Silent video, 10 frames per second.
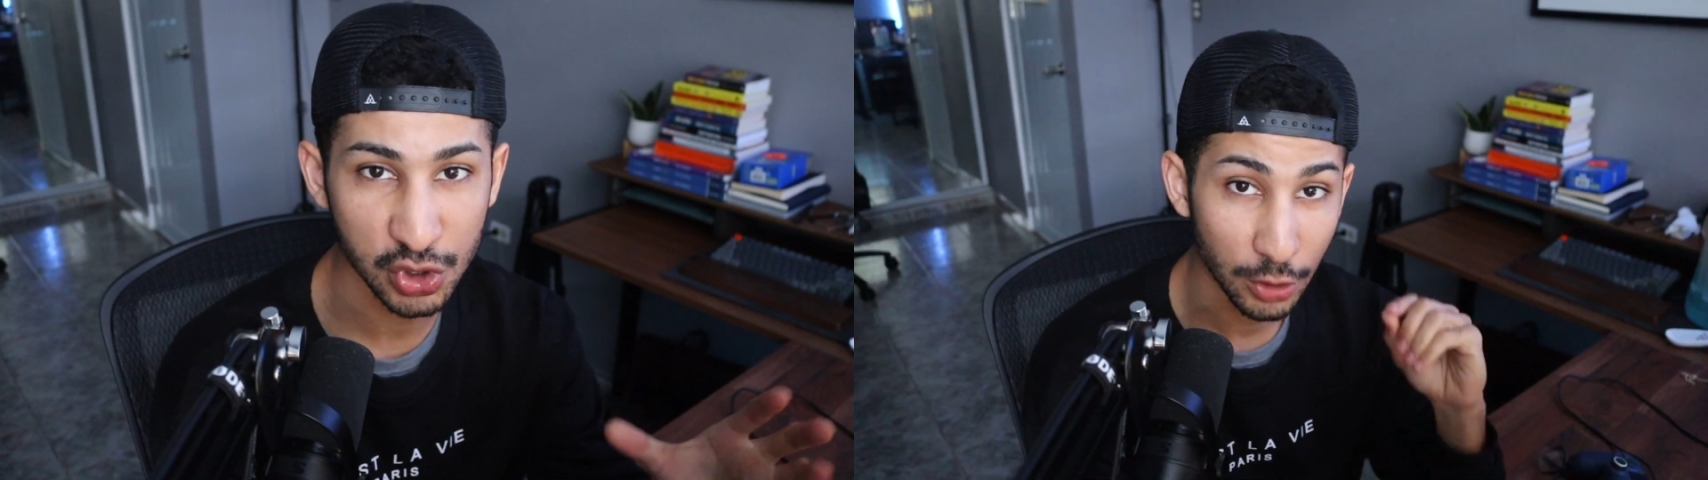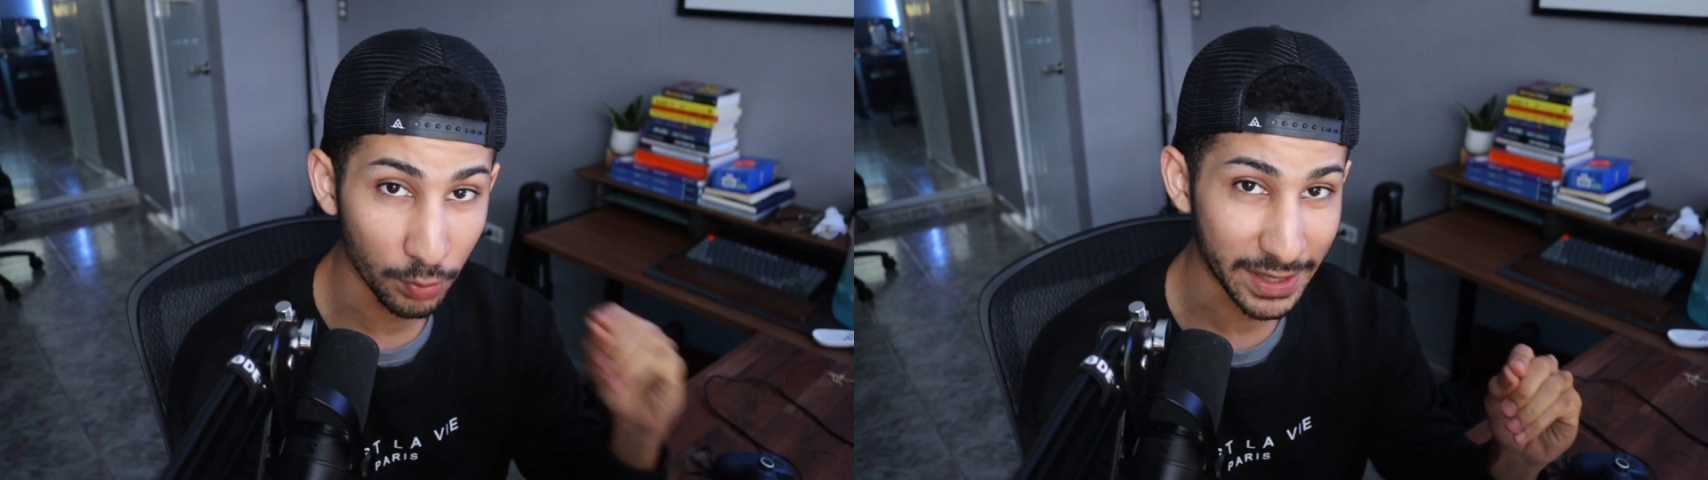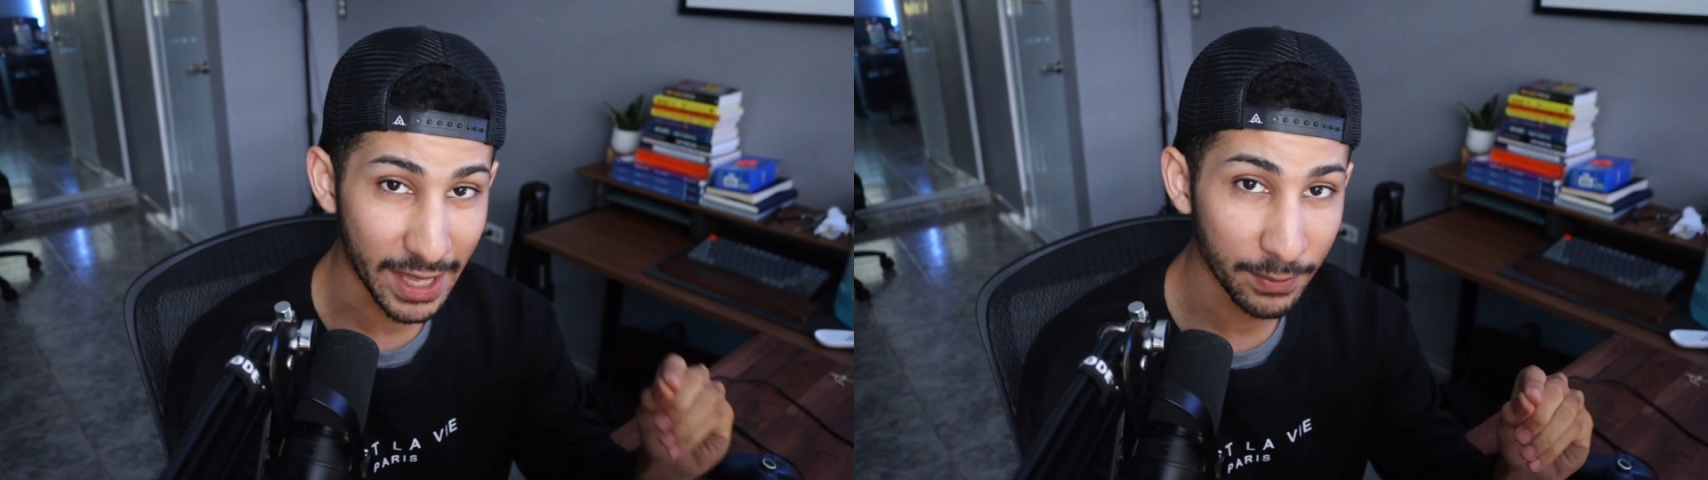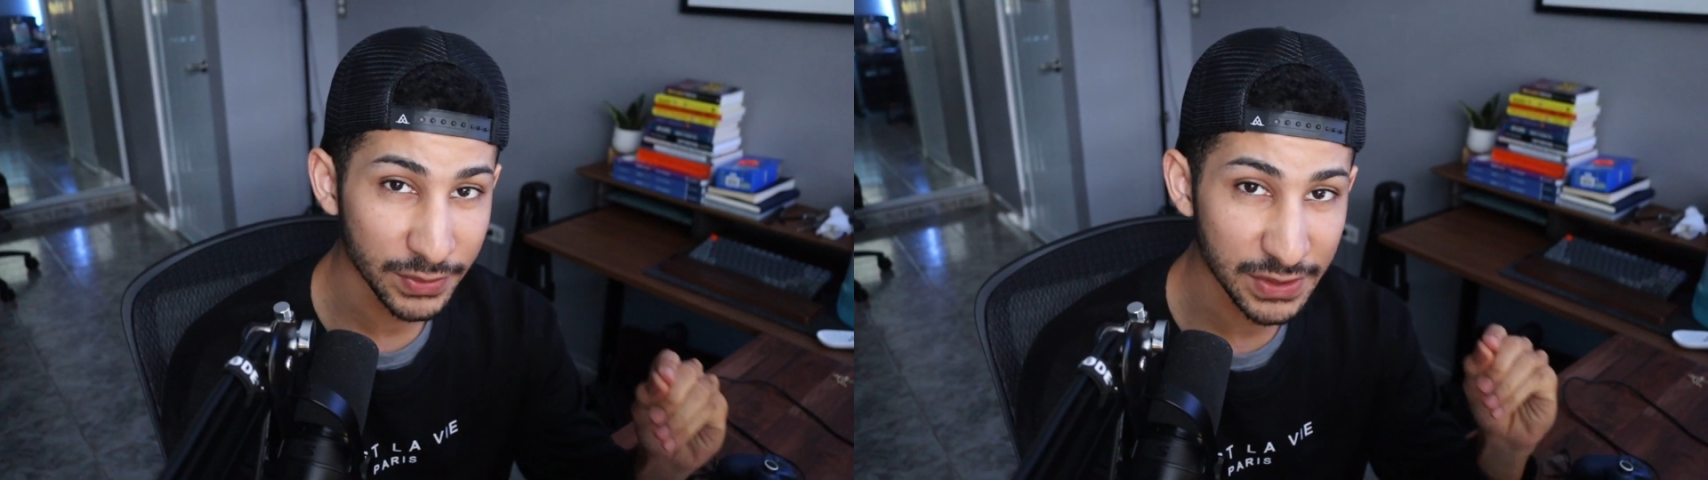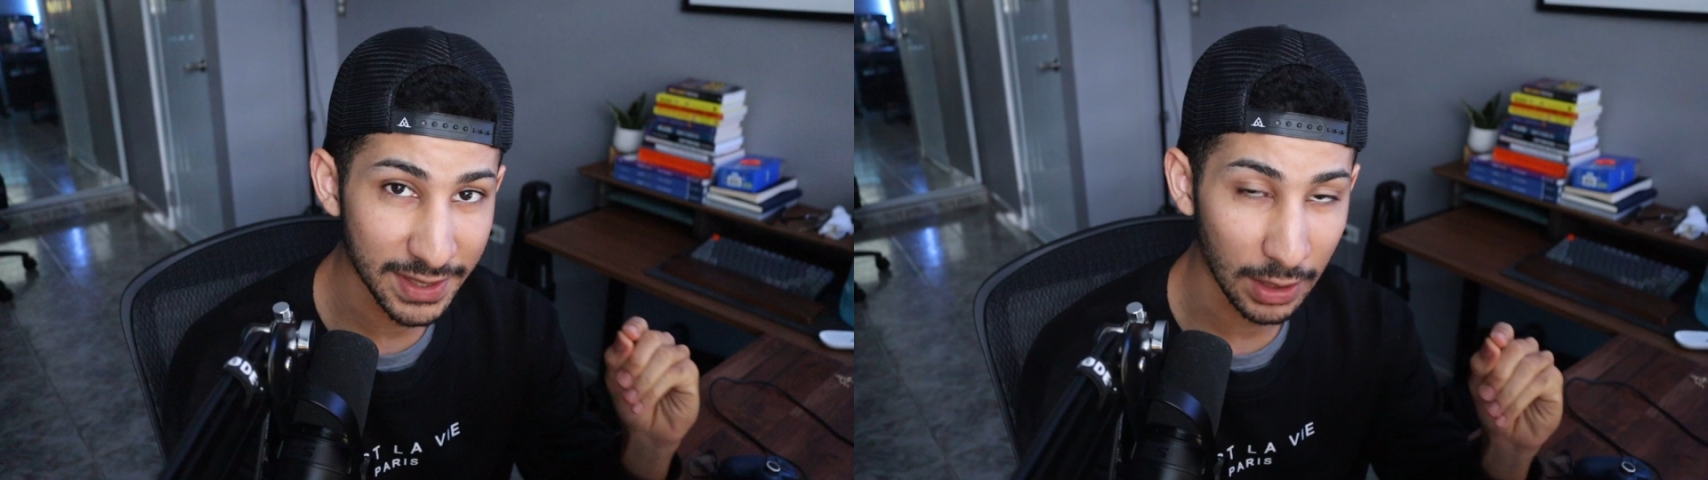and you'll be able
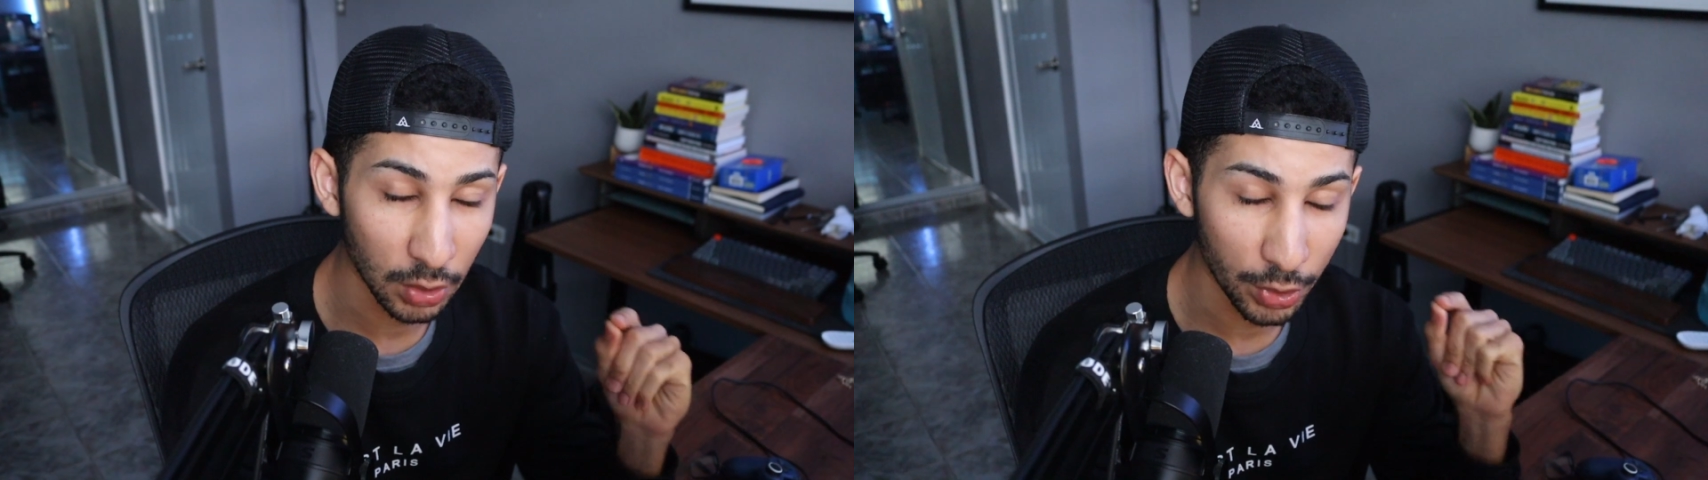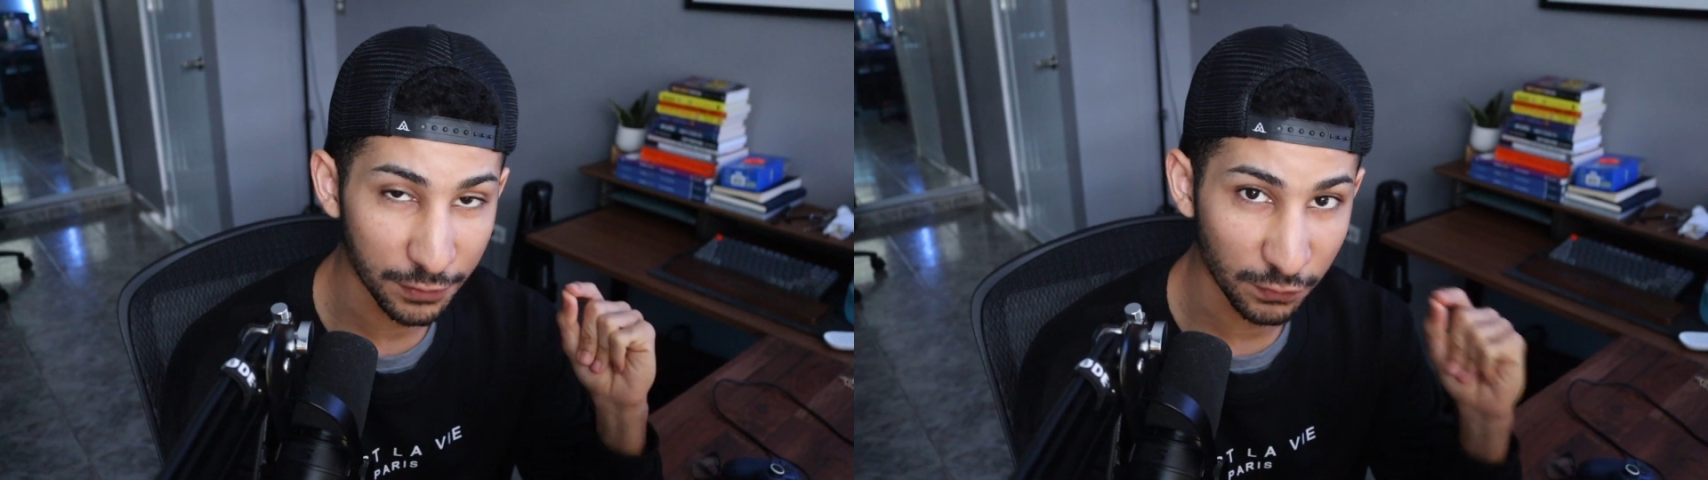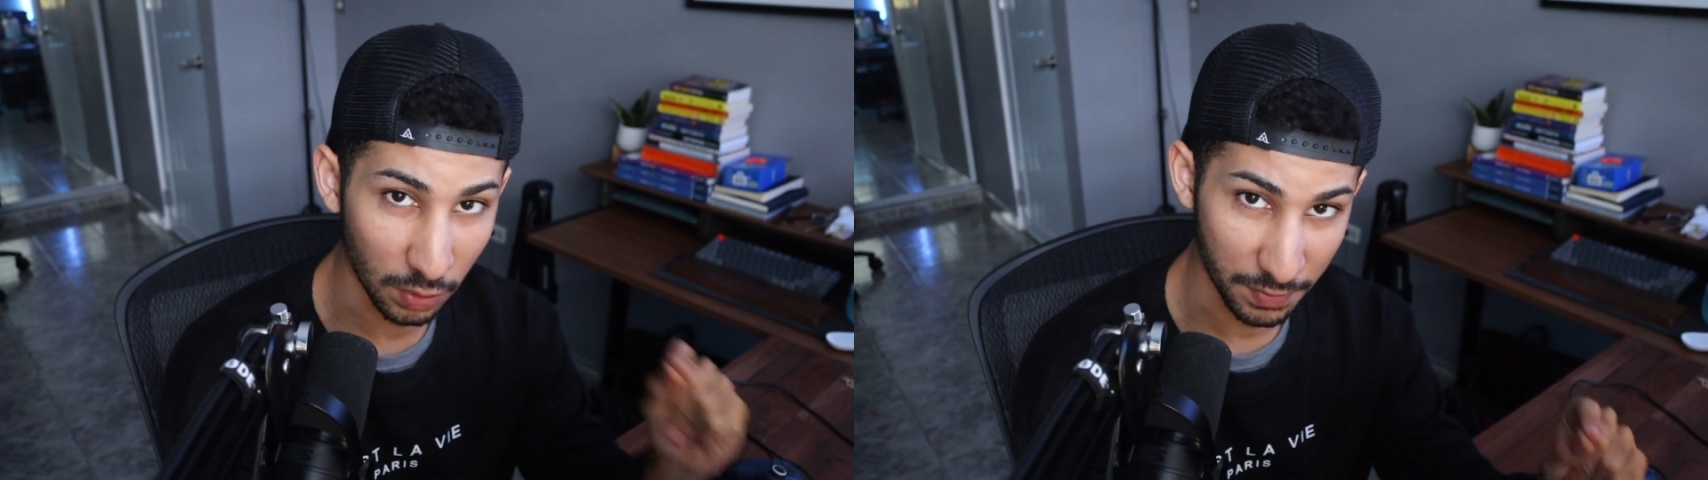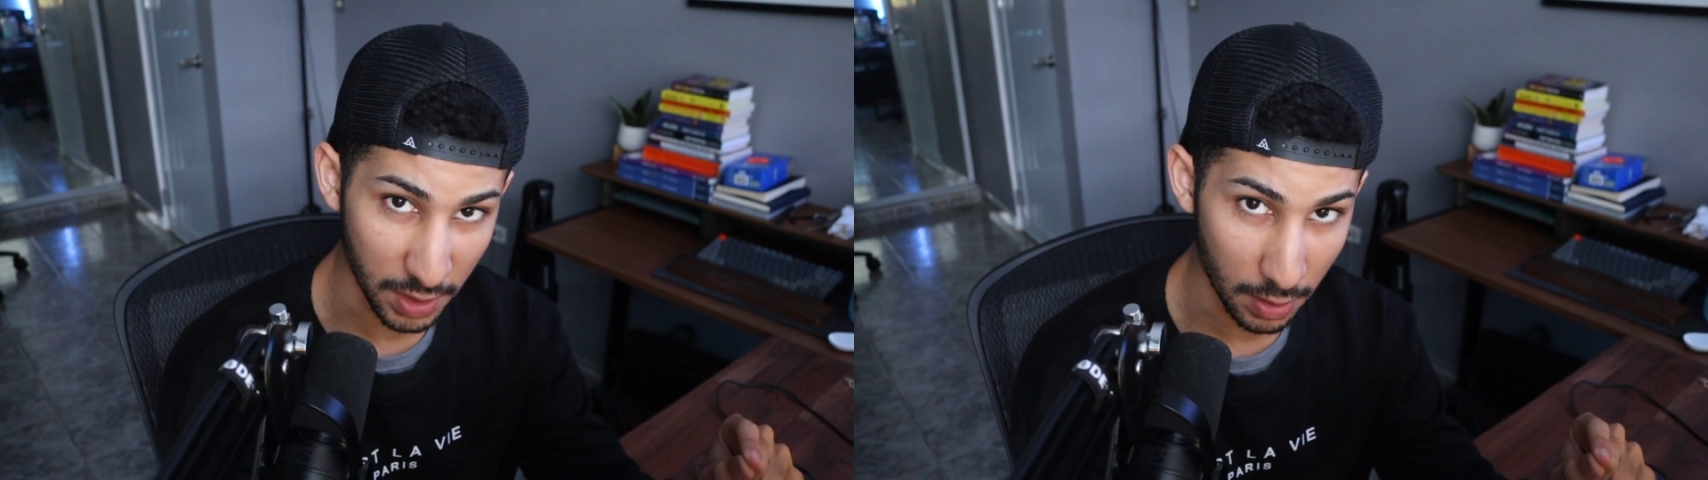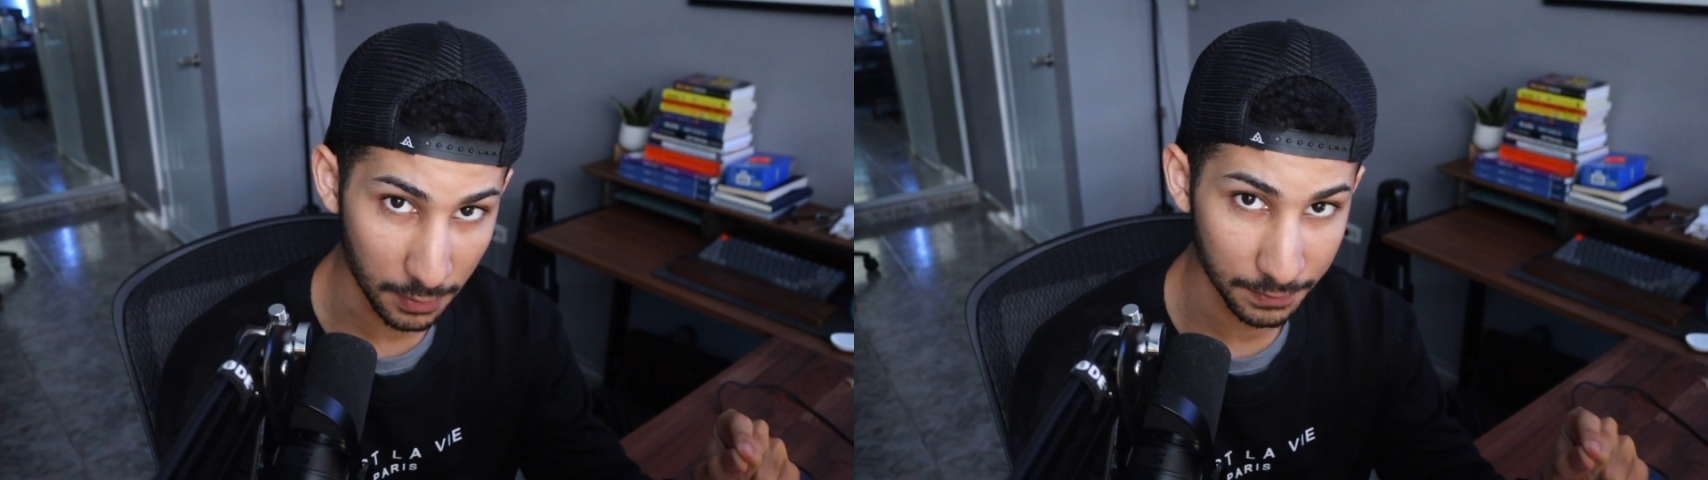to download it from
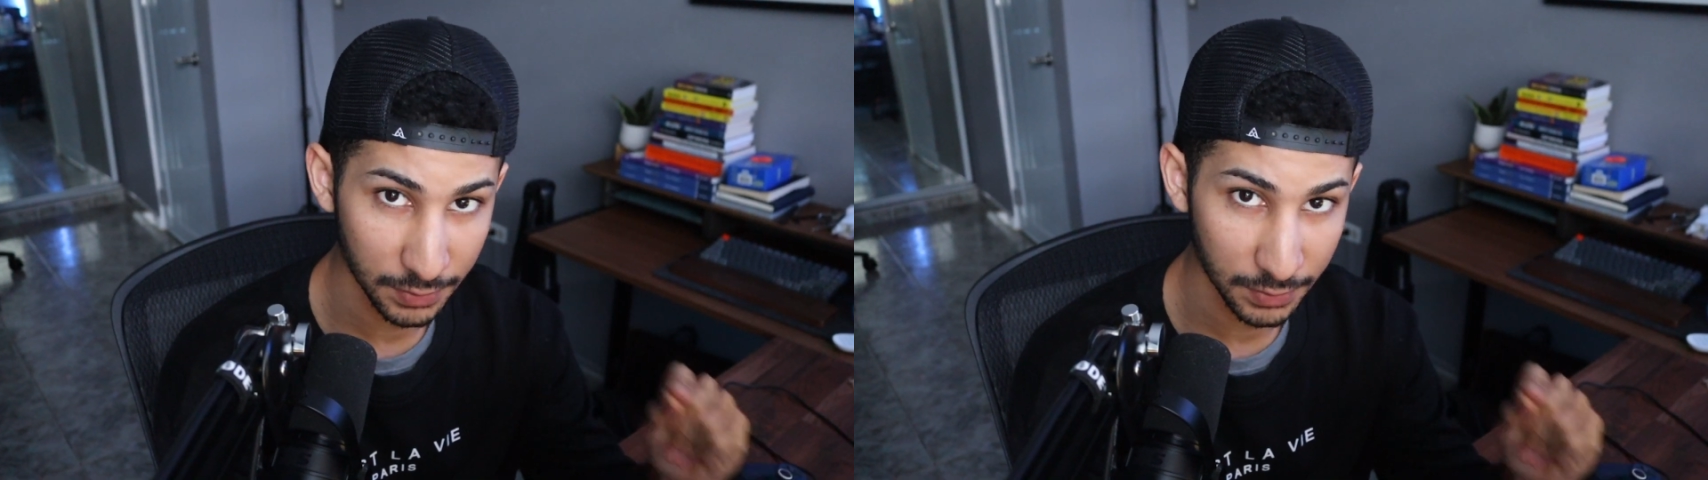there.